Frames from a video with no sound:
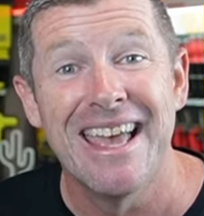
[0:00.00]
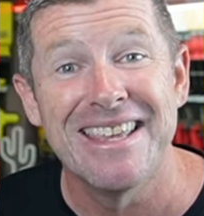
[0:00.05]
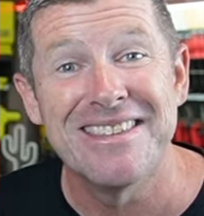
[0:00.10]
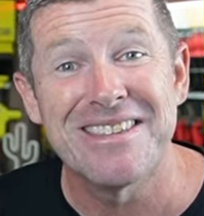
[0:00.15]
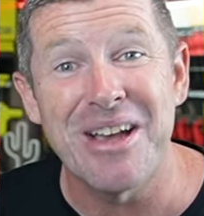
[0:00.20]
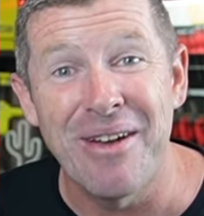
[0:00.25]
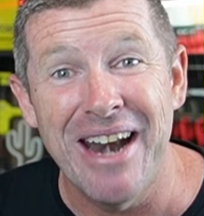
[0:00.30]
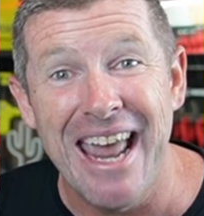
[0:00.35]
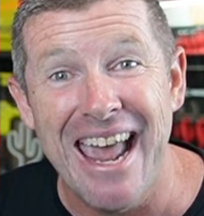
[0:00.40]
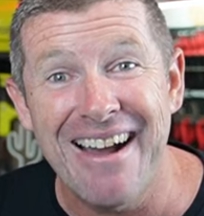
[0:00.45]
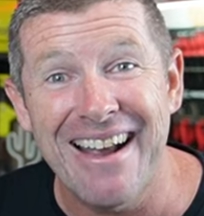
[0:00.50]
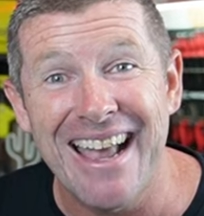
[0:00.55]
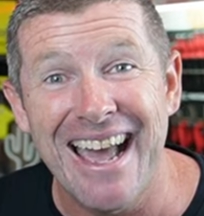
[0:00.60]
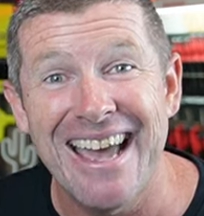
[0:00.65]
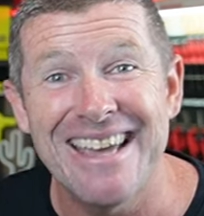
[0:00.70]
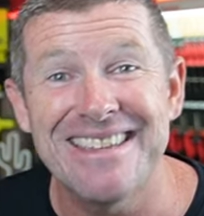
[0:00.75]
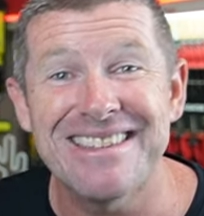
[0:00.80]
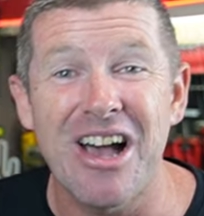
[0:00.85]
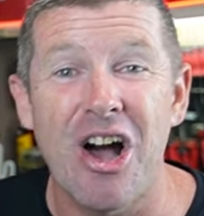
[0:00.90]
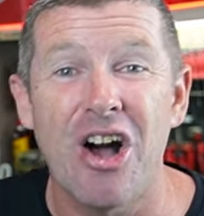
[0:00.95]
So in our
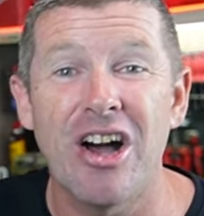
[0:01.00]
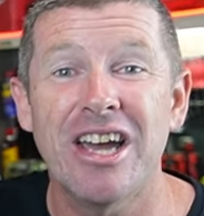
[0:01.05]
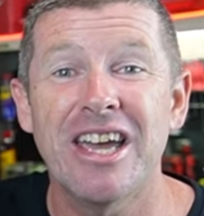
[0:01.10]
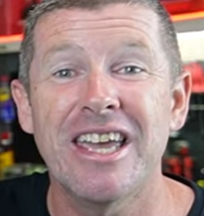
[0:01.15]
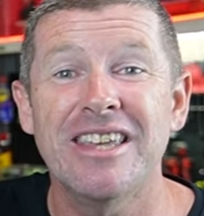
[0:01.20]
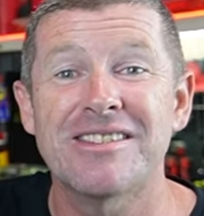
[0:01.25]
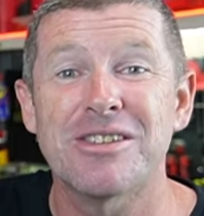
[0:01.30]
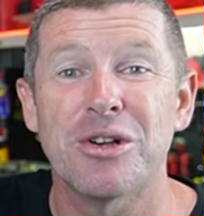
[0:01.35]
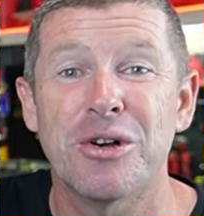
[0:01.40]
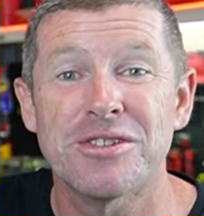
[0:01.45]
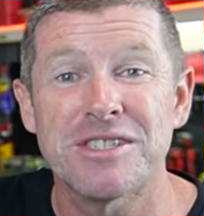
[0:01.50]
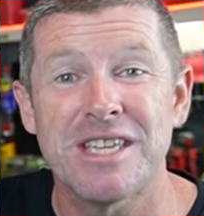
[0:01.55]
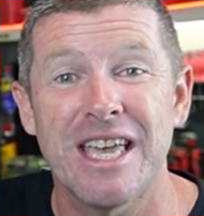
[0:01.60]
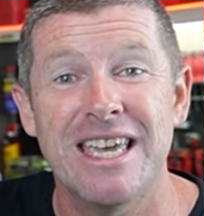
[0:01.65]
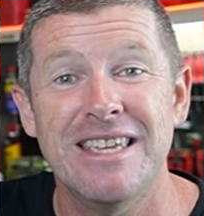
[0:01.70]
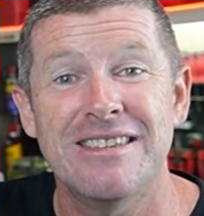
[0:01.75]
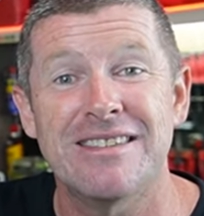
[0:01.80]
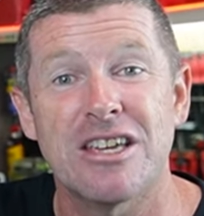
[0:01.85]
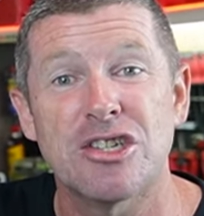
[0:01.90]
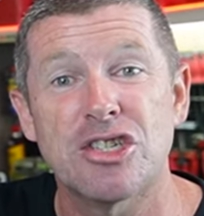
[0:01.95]
case, I source
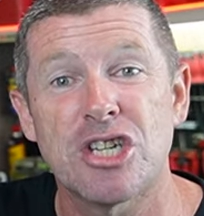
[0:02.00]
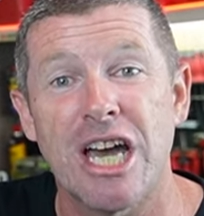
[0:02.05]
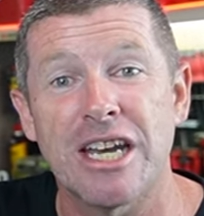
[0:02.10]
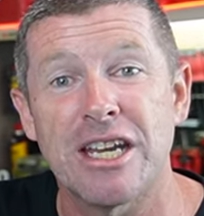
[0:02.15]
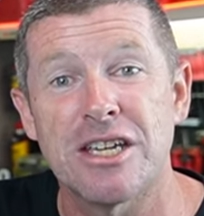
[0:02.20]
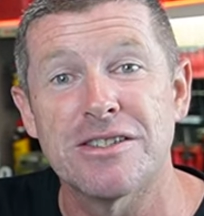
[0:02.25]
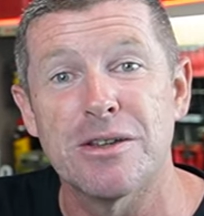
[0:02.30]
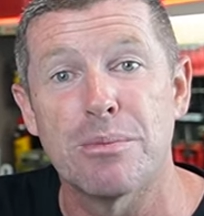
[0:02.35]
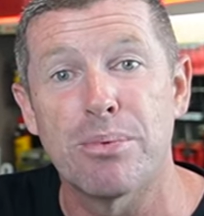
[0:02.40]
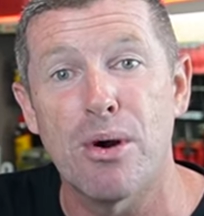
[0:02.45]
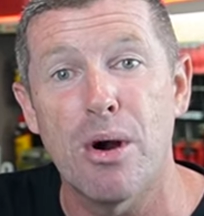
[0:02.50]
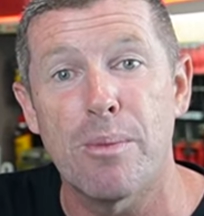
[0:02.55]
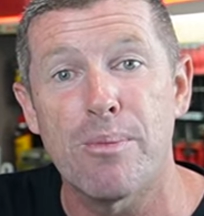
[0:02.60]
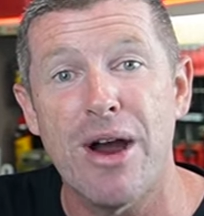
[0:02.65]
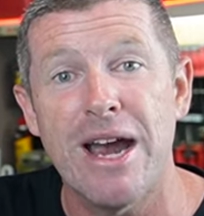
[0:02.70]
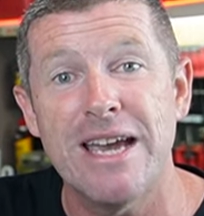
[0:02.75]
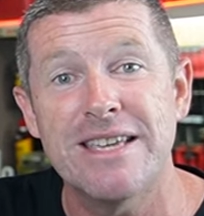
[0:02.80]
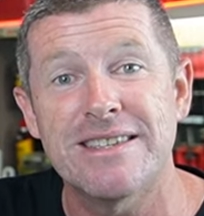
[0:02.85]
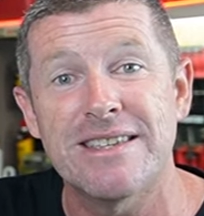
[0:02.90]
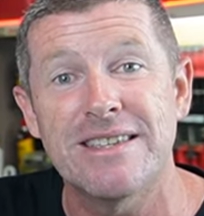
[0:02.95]
these shutter support
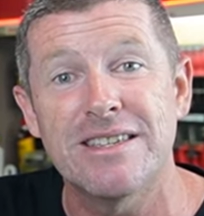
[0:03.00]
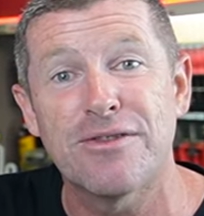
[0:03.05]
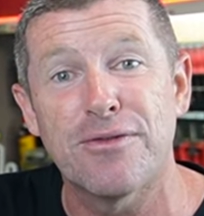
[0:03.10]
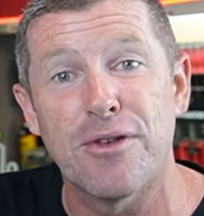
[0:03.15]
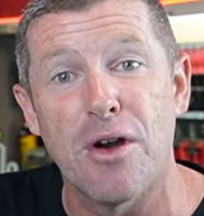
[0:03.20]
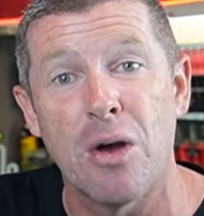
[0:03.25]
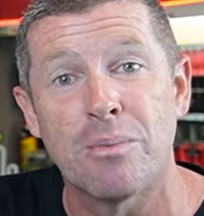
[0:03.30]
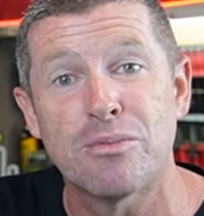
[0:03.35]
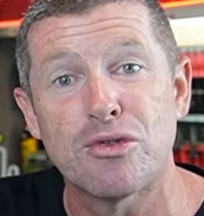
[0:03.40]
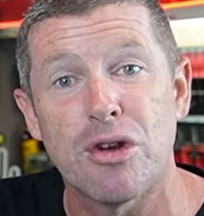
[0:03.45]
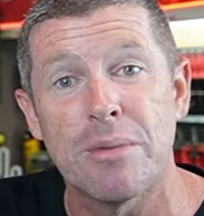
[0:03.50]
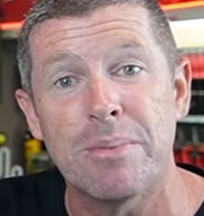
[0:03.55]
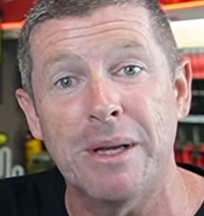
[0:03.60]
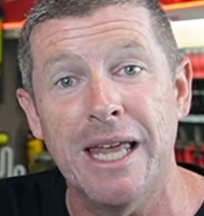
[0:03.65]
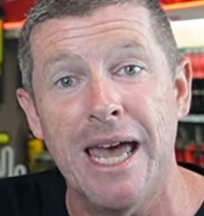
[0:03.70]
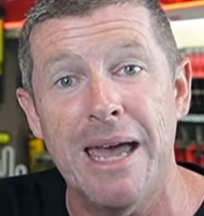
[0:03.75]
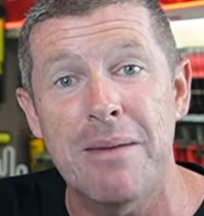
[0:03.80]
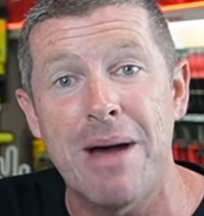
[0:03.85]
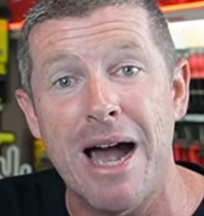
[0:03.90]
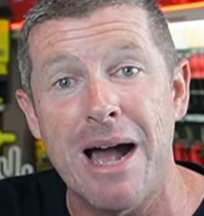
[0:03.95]
braces from Triple
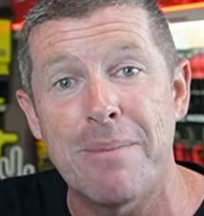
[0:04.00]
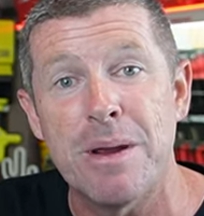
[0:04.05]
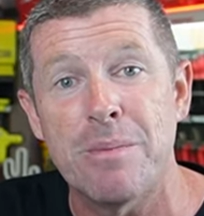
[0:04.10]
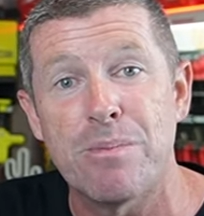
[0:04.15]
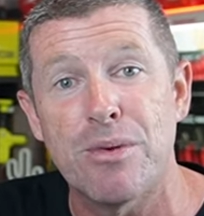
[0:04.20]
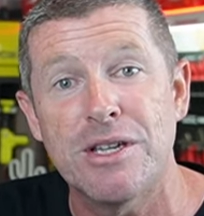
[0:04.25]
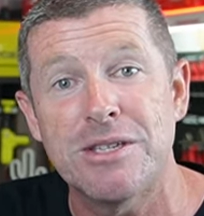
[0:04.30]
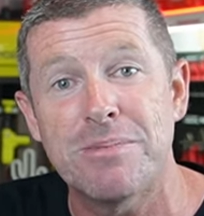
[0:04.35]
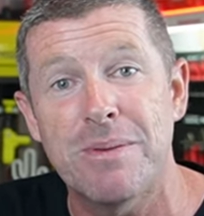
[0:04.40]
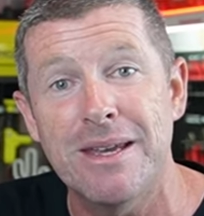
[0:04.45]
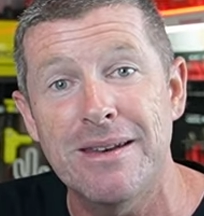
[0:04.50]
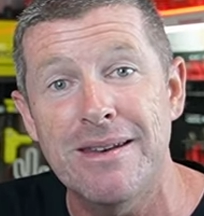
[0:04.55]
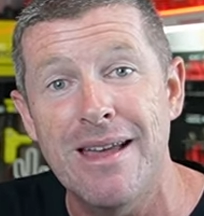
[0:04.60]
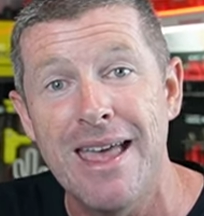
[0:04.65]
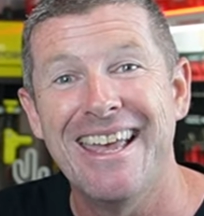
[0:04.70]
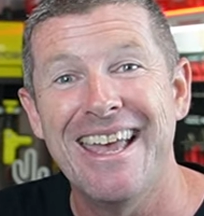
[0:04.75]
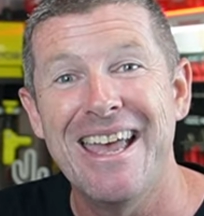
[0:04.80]
M up in Brisbane.